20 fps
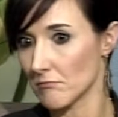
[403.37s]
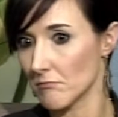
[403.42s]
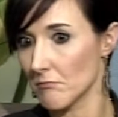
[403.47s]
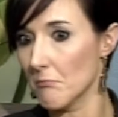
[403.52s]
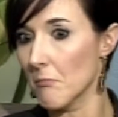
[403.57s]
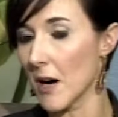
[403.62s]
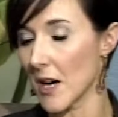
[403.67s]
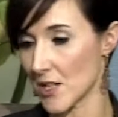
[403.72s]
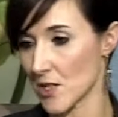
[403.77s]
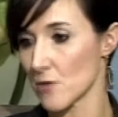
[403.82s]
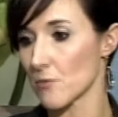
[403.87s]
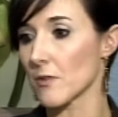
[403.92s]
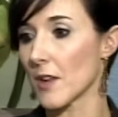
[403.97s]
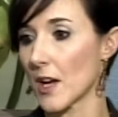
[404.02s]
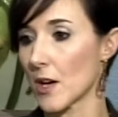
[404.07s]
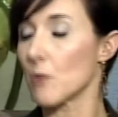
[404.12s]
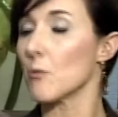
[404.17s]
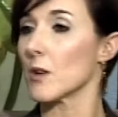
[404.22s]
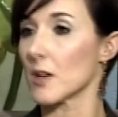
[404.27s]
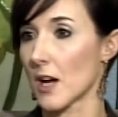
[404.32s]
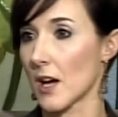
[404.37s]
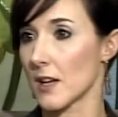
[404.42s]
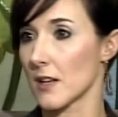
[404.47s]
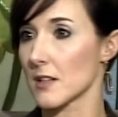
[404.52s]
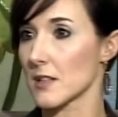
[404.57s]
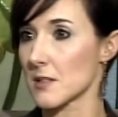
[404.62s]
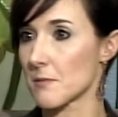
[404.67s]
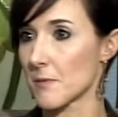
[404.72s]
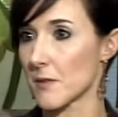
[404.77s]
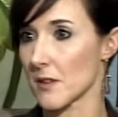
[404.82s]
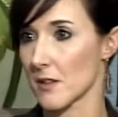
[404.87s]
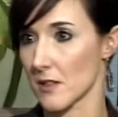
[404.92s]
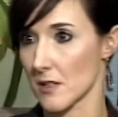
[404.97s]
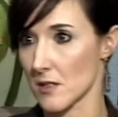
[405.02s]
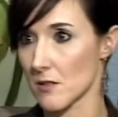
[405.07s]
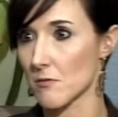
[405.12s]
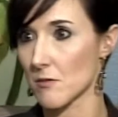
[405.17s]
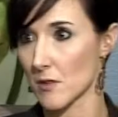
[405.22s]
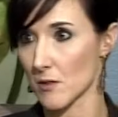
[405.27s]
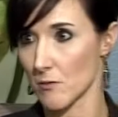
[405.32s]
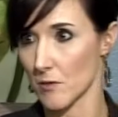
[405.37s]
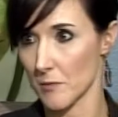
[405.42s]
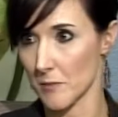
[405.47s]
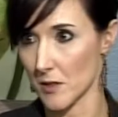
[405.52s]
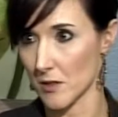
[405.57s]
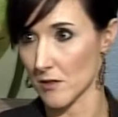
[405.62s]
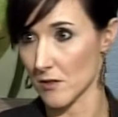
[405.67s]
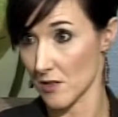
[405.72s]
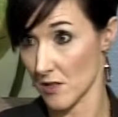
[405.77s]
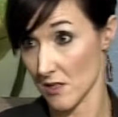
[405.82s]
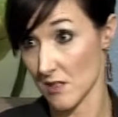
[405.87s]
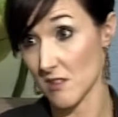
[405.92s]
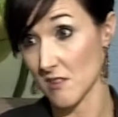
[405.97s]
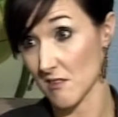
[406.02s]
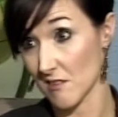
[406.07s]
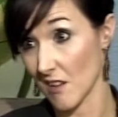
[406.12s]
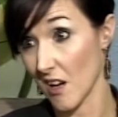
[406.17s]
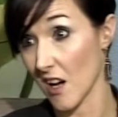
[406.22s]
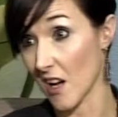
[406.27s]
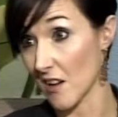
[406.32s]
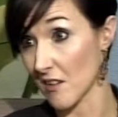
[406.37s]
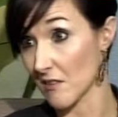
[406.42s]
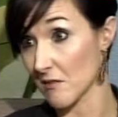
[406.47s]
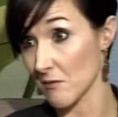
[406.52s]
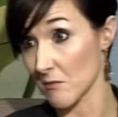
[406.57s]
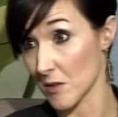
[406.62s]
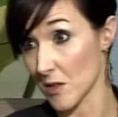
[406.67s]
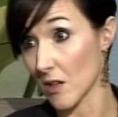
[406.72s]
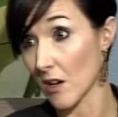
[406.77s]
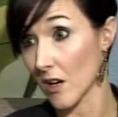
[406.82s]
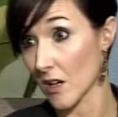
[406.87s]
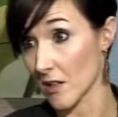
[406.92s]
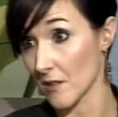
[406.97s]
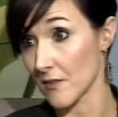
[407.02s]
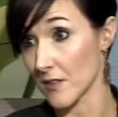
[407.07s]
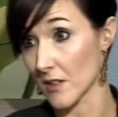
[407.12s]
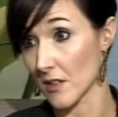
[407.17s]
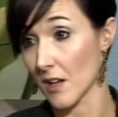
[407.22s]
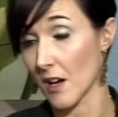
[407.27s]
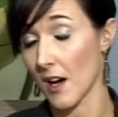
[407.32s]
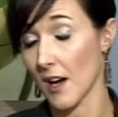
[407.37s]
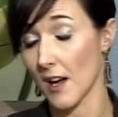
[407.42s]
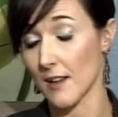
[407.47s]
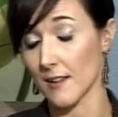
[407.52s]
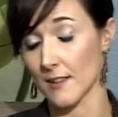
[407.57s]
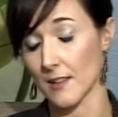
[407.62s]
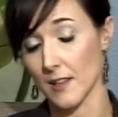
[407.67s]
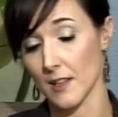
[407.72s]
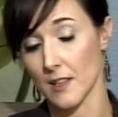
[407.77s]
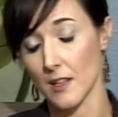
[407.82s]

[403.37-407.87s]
much like what I experienced, where the women are just not regarded very highly.